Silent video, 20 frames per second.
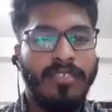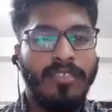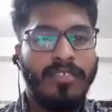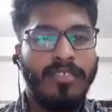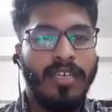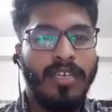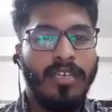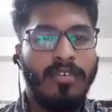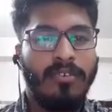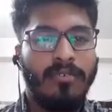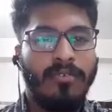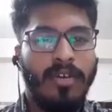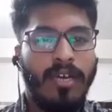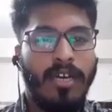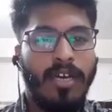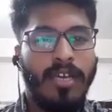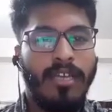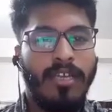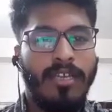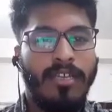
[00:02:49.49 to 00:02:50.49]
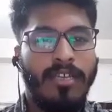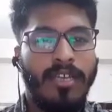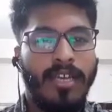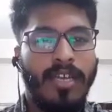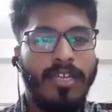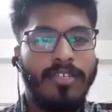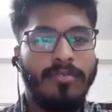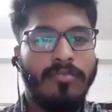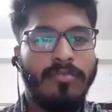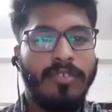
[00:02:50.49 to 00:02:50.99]
Now I
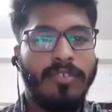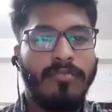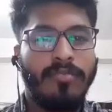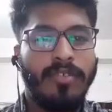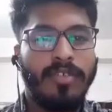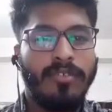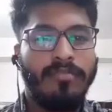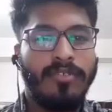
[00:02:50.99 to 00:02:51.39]
hand over my